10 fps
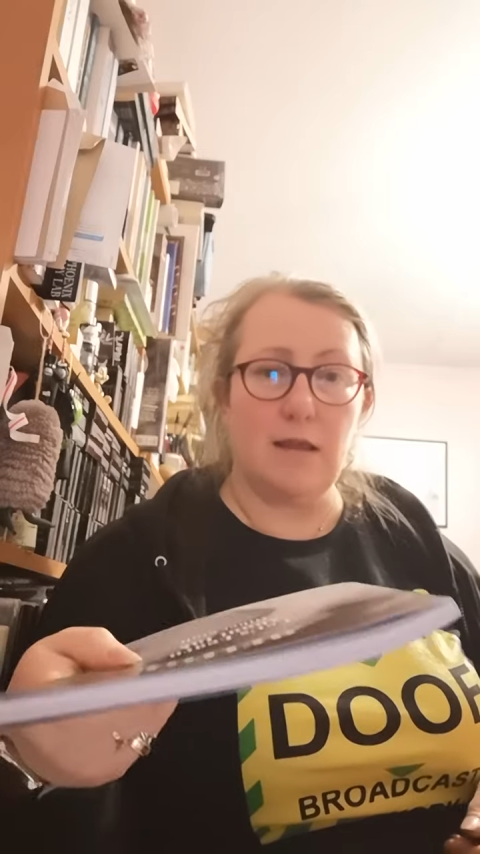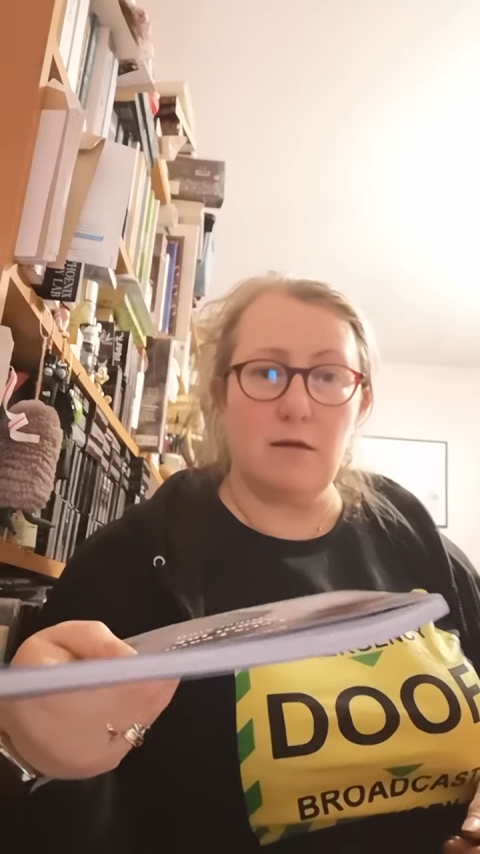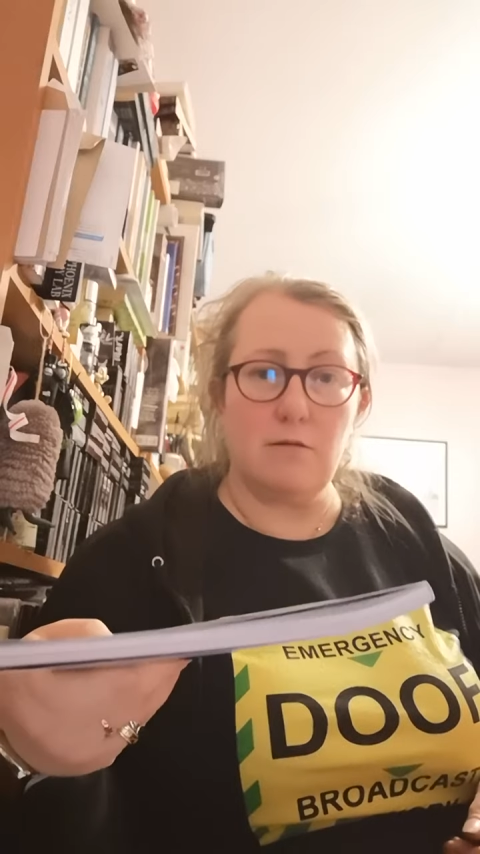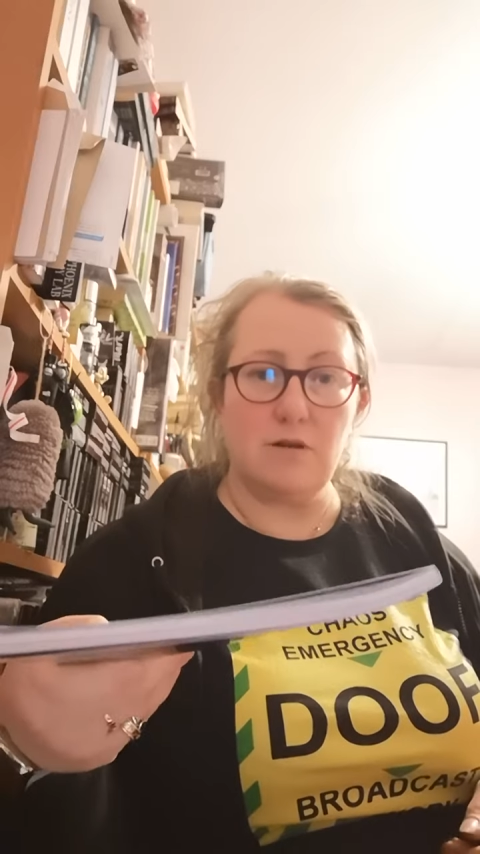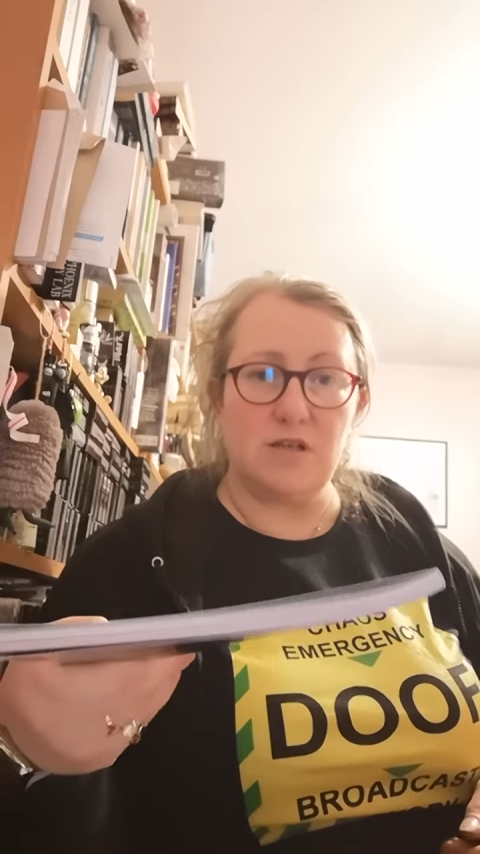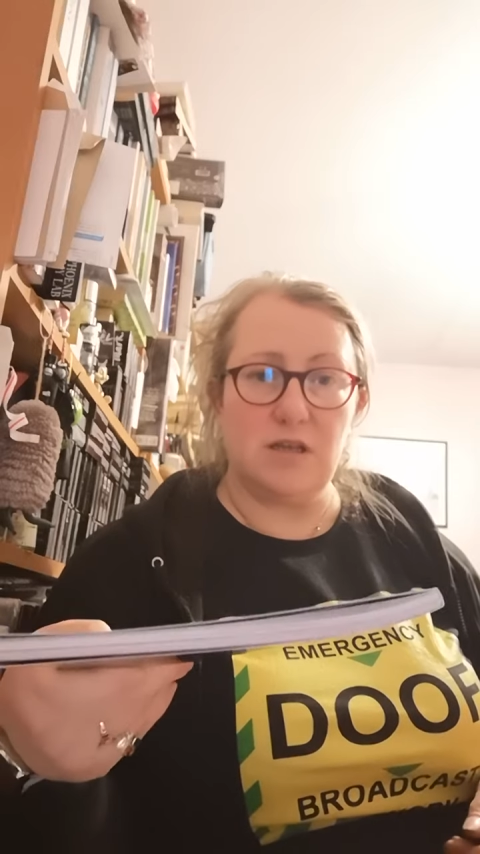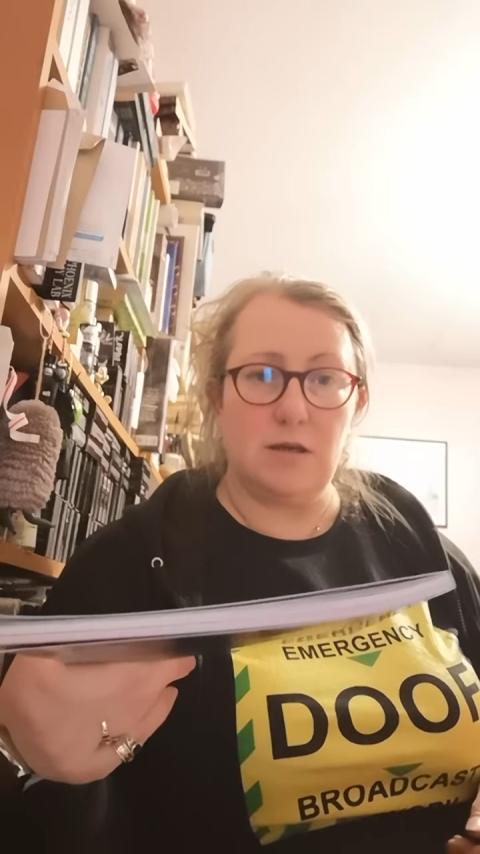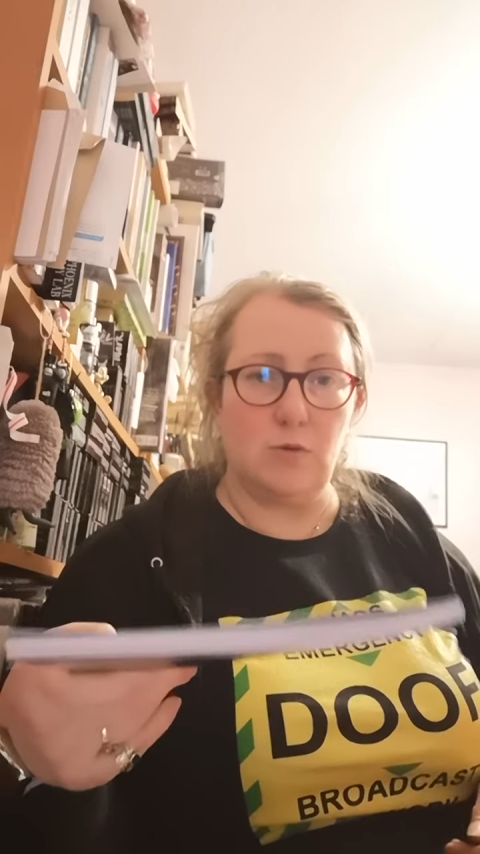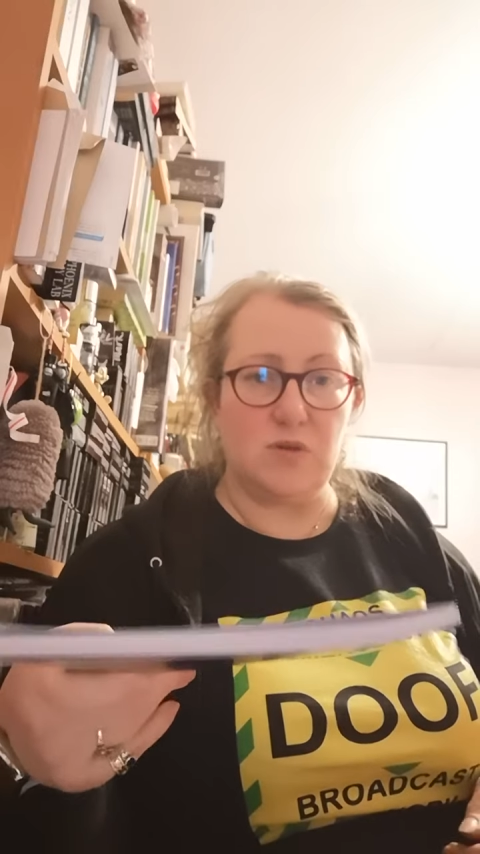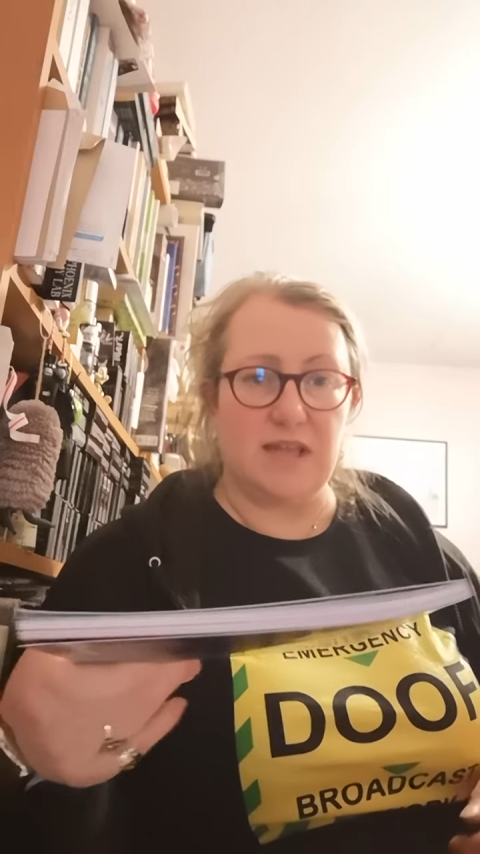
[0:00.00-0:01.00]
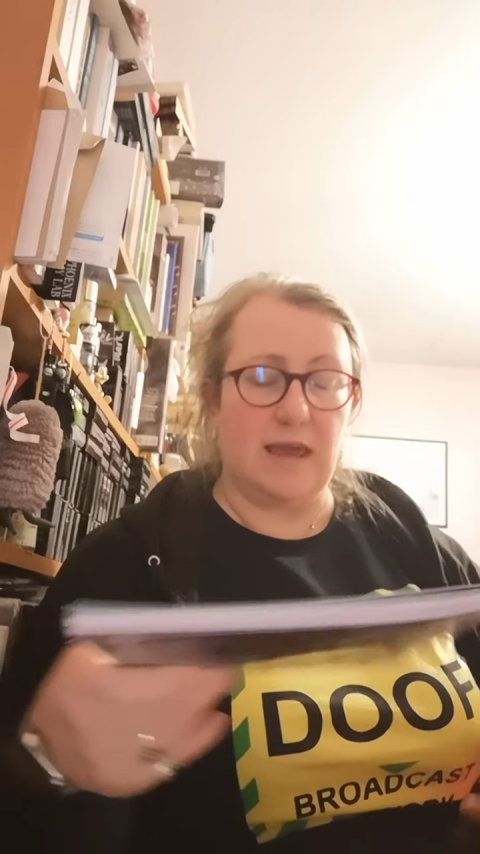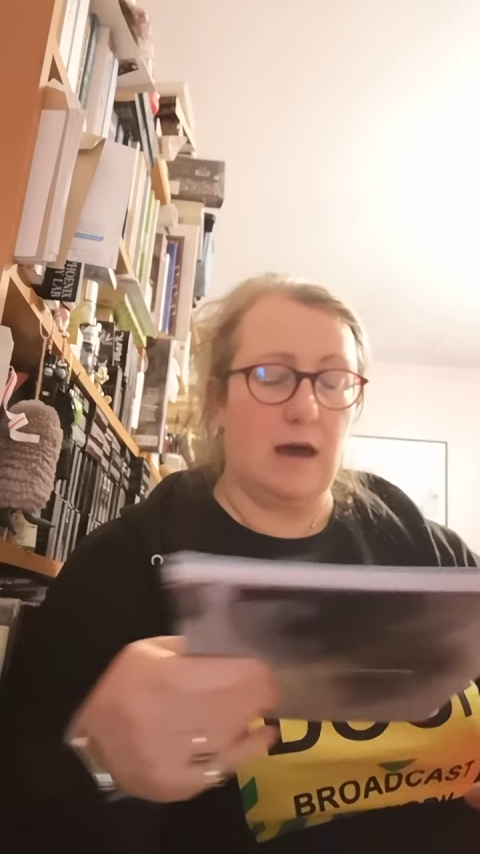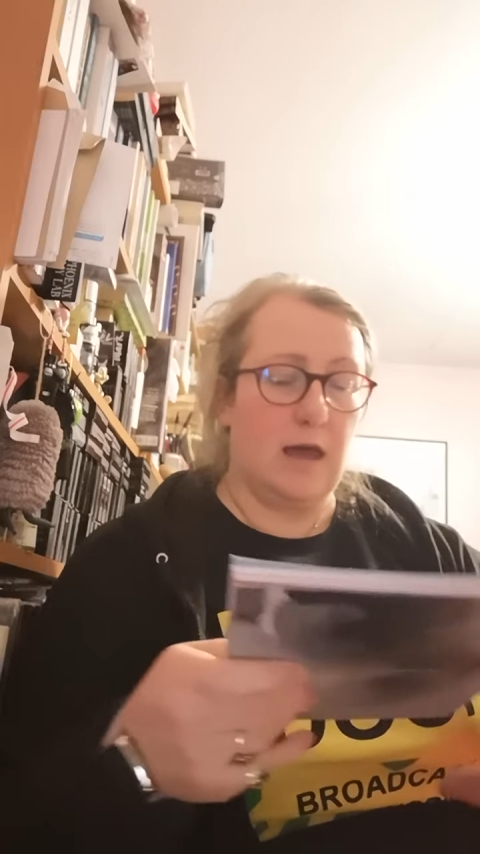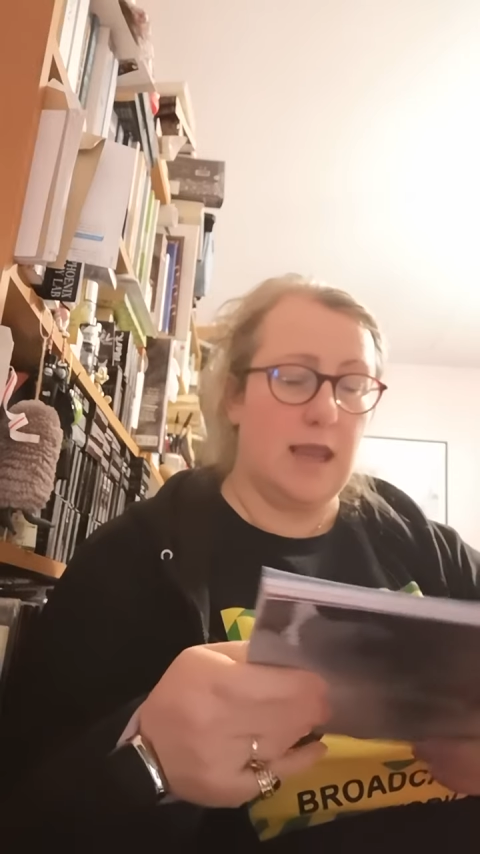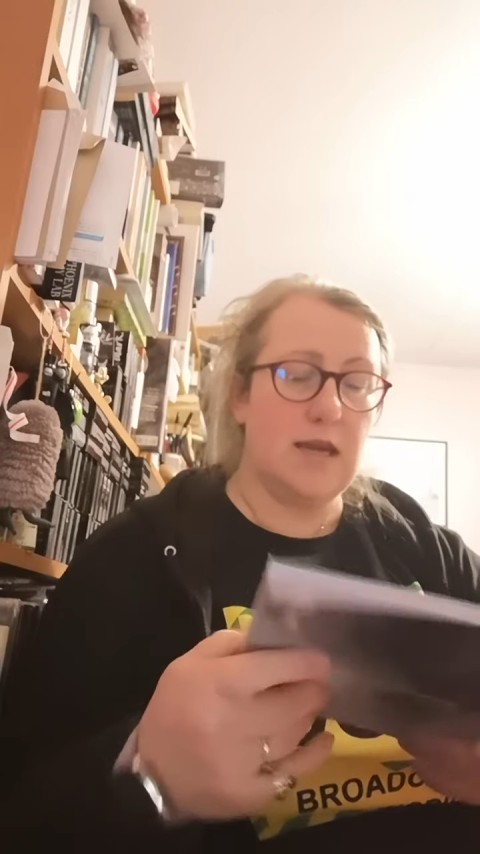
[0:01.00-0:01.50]
good user
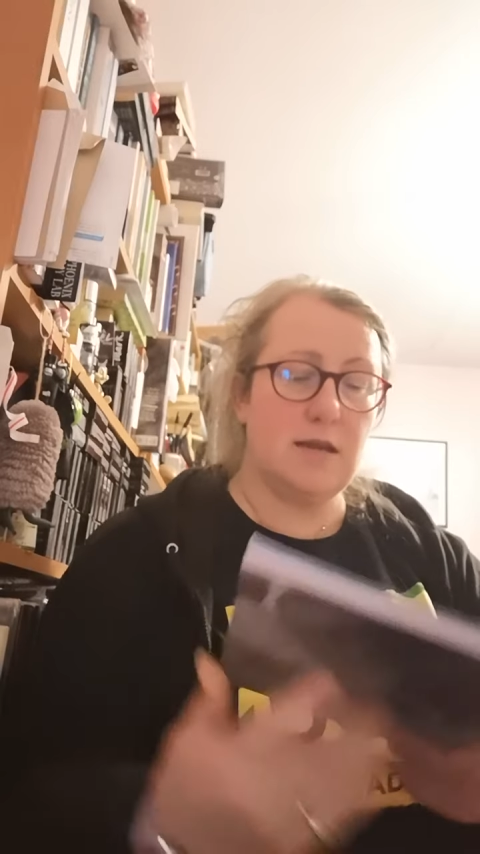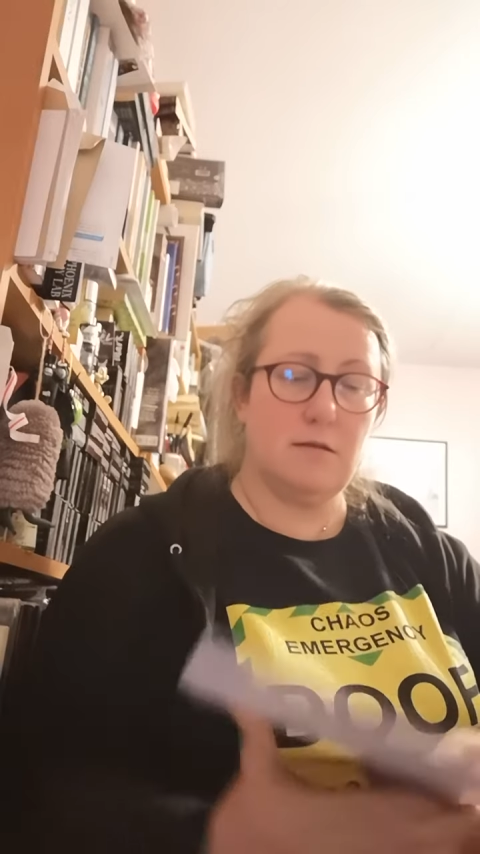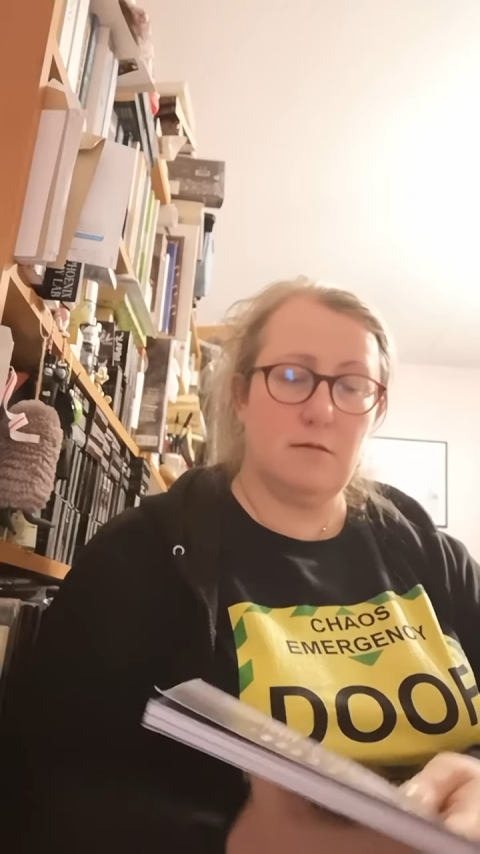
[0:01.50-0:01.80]
guide